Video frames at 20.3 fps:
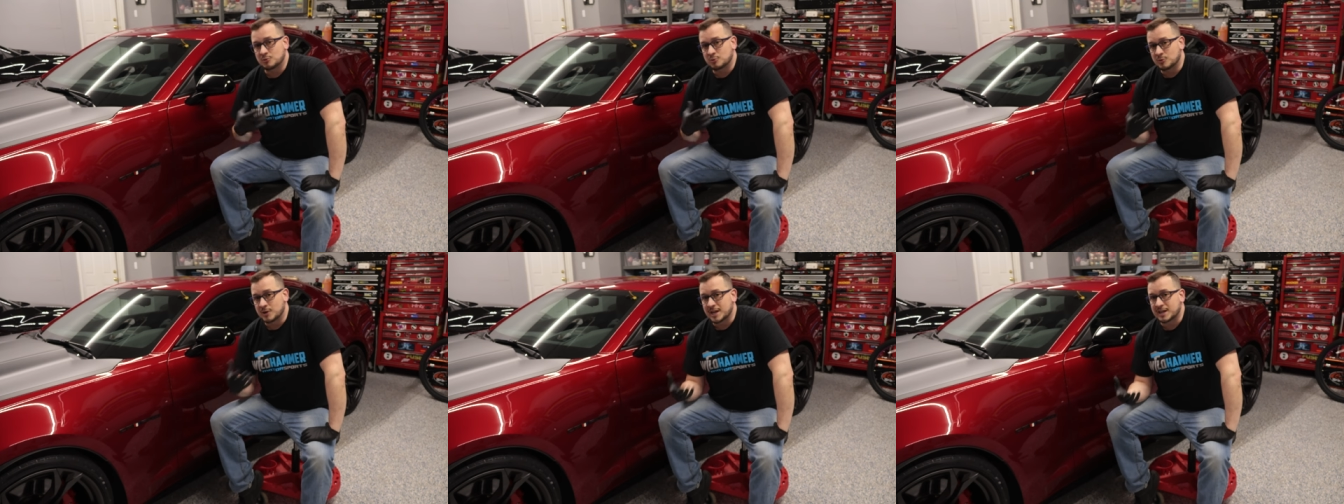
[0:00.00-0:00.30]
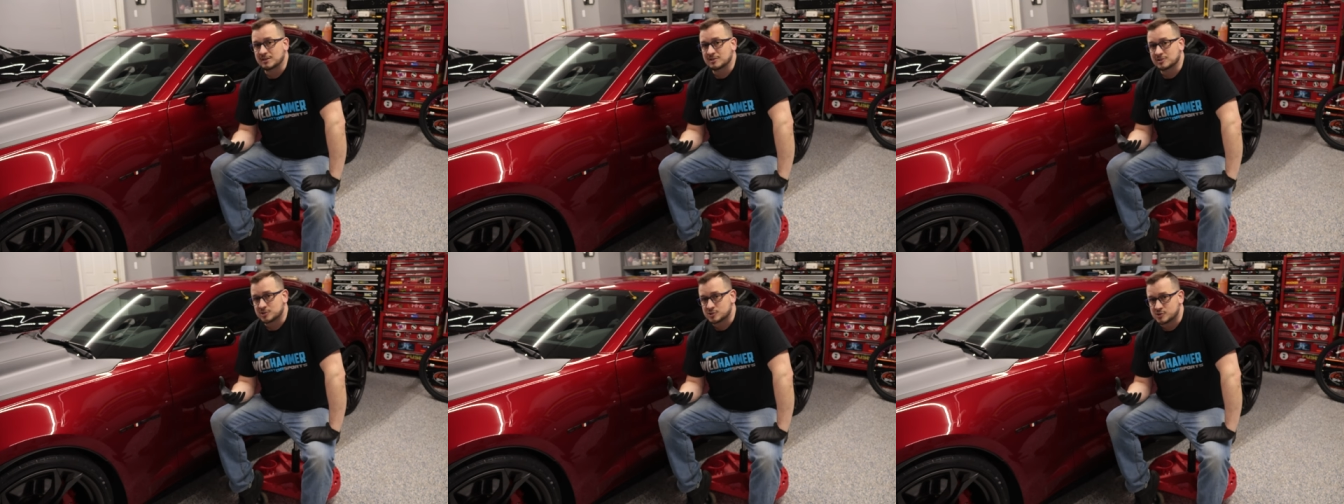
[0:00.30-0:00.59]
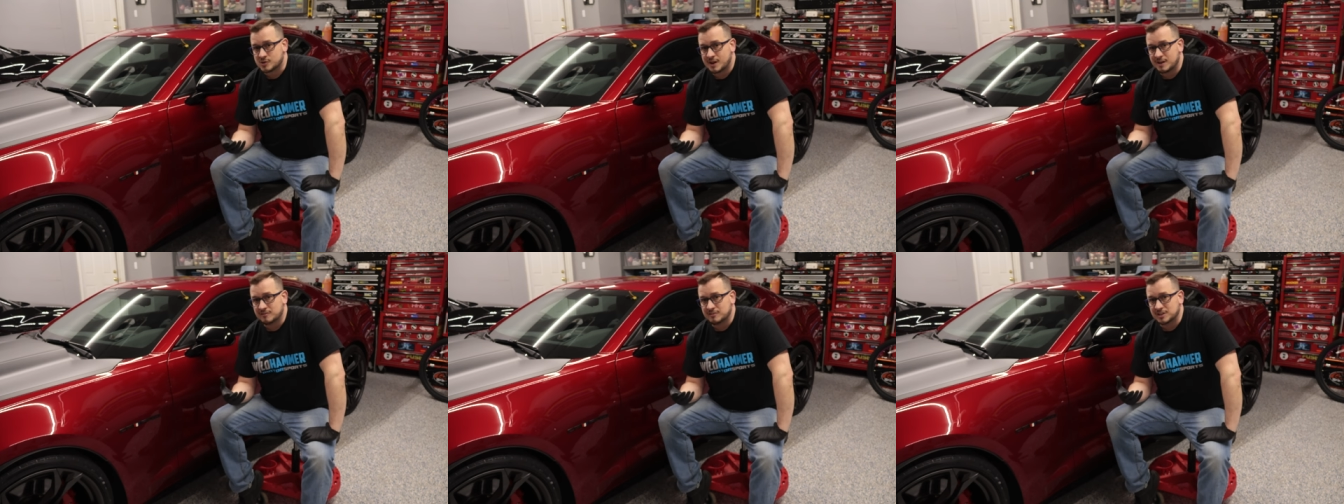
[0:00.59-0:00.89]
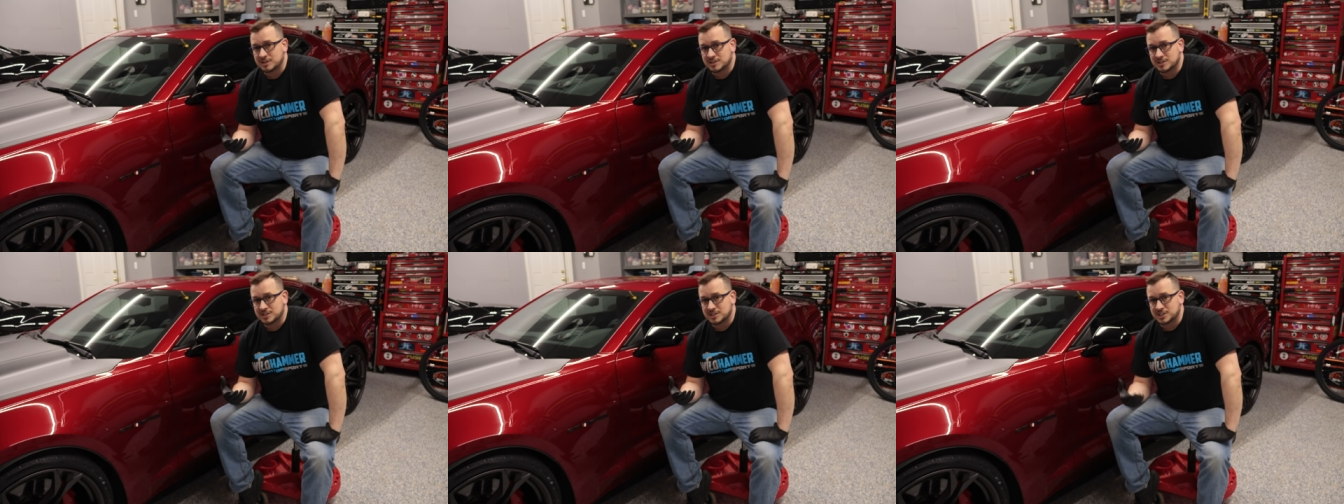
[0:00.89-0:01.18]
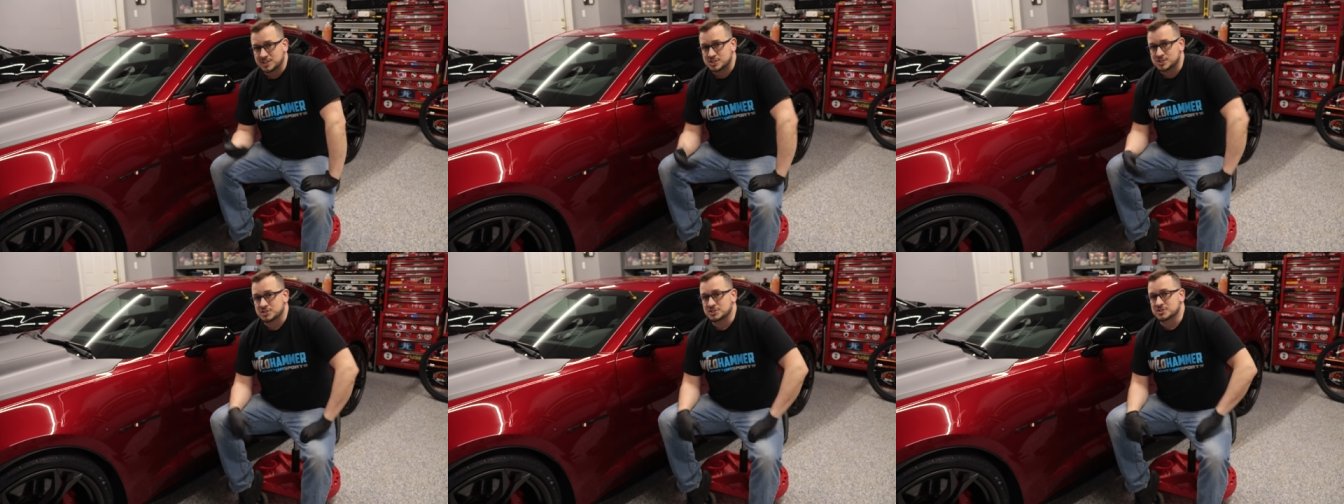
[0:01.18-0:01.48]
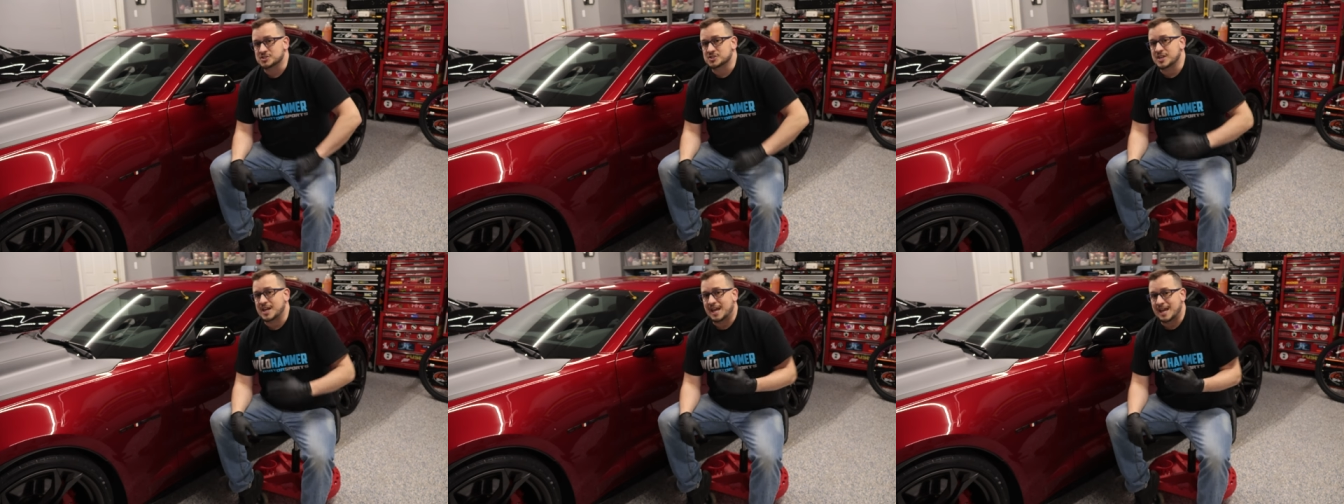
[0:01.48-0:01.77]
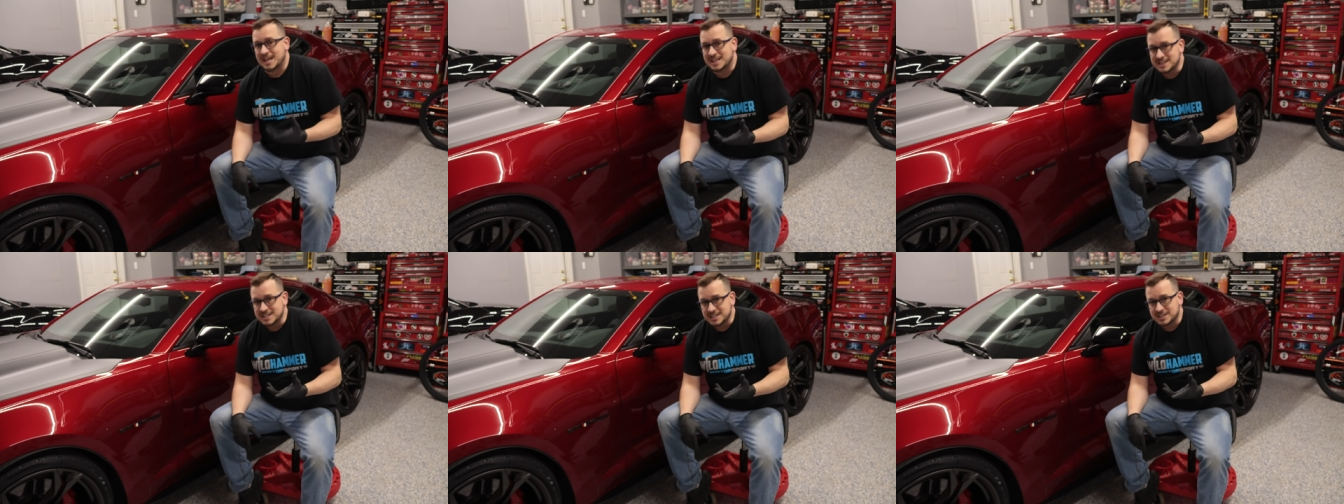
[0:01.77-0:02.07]
regular driving conditions
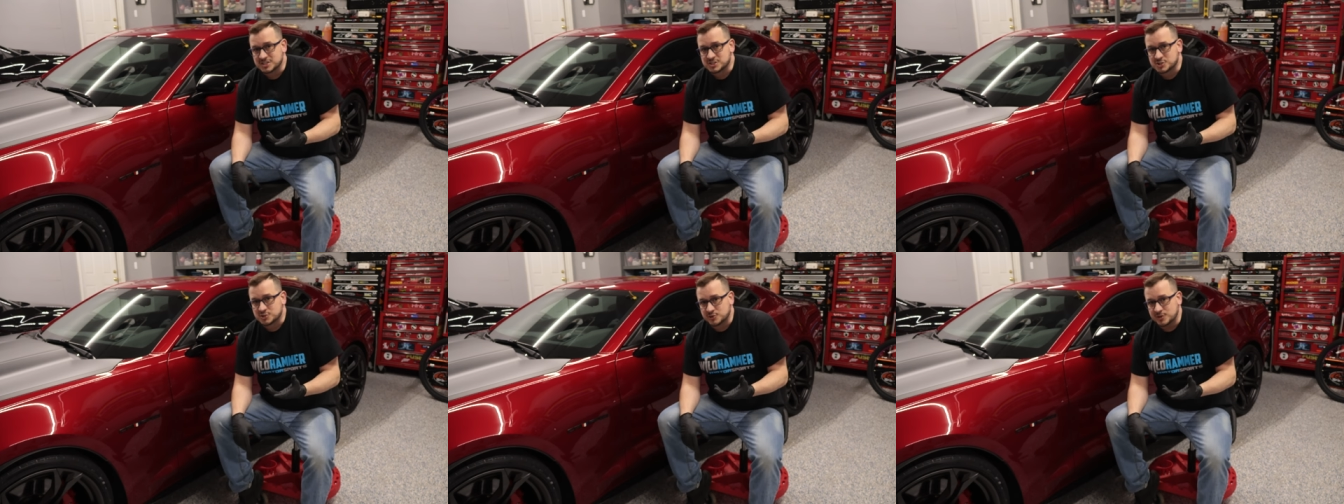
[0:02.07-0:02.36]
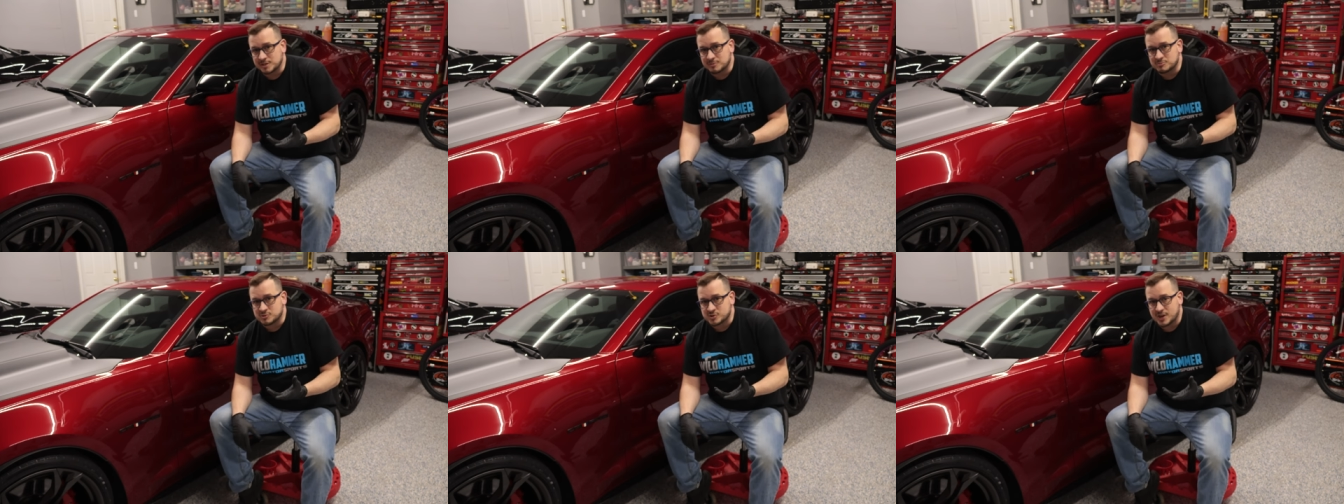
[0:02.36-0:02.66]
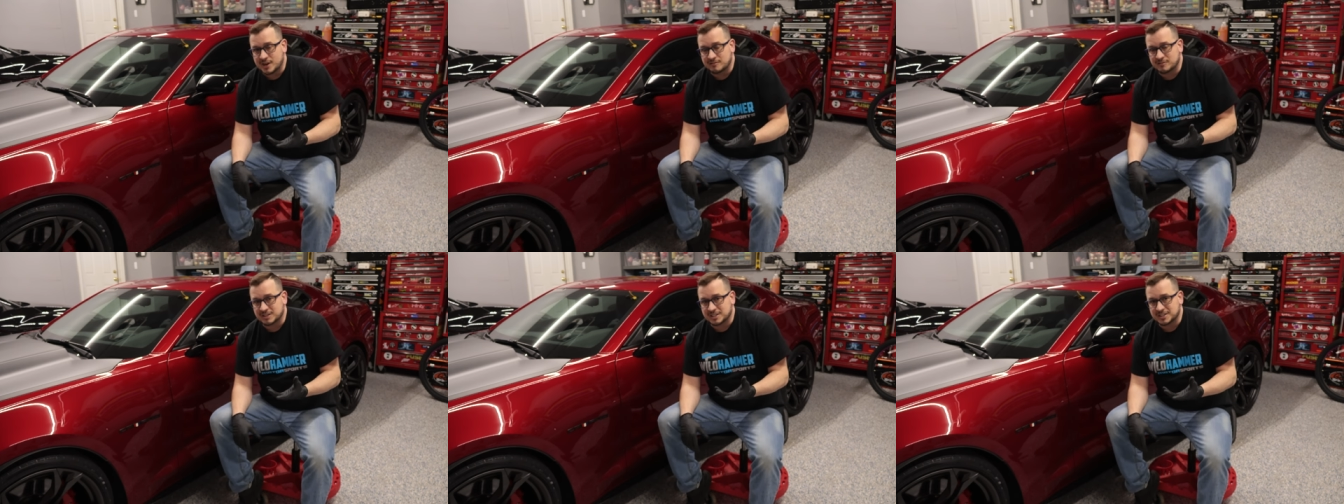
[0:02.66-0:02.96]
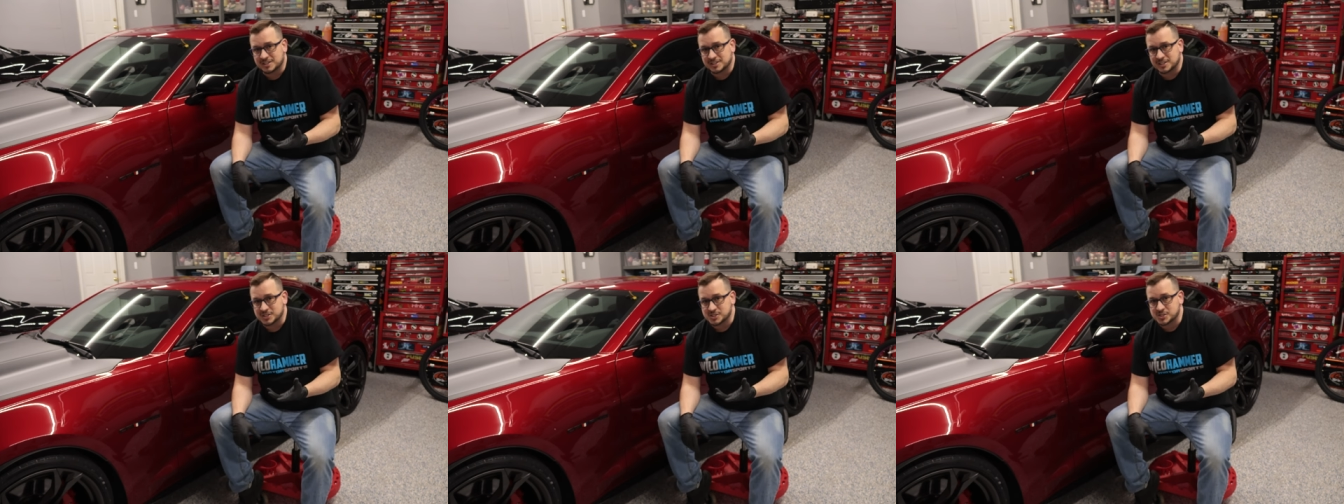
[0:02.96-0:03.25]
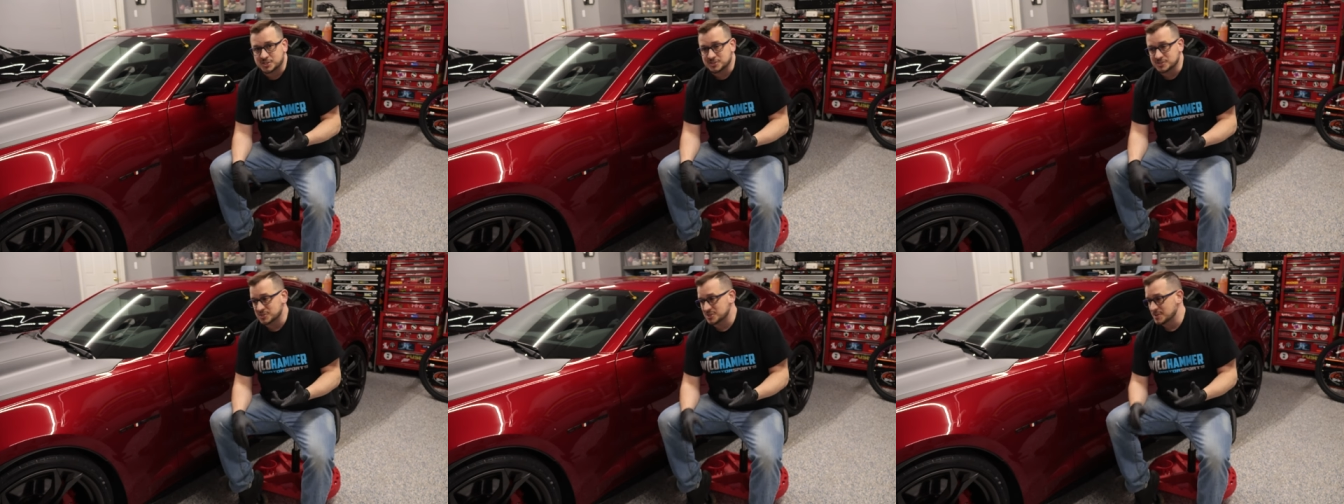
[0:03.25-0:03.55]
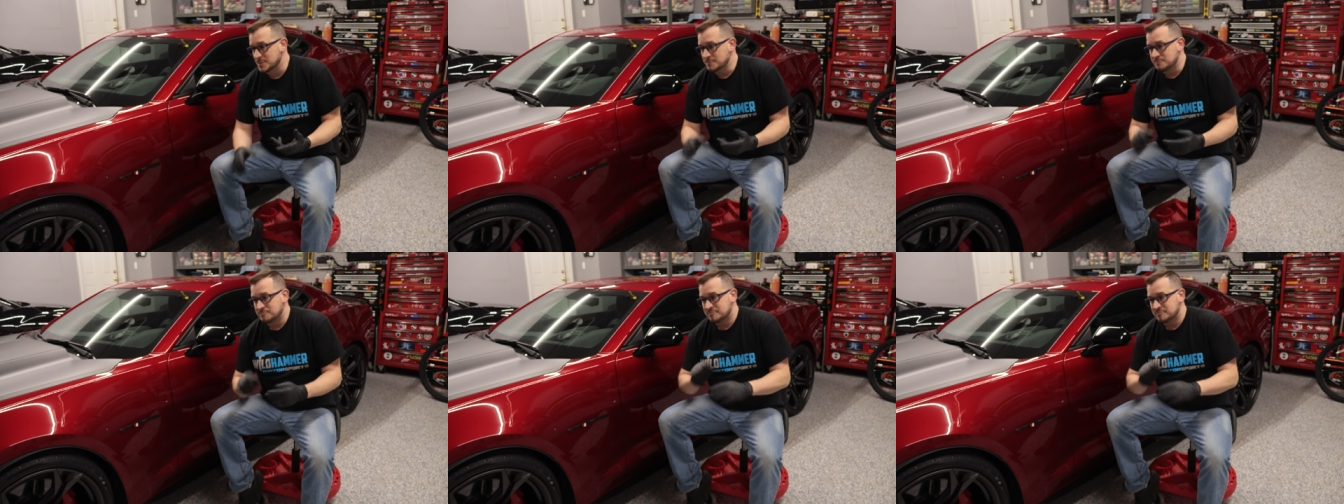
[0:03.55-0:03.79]
and the extreme driving conditions.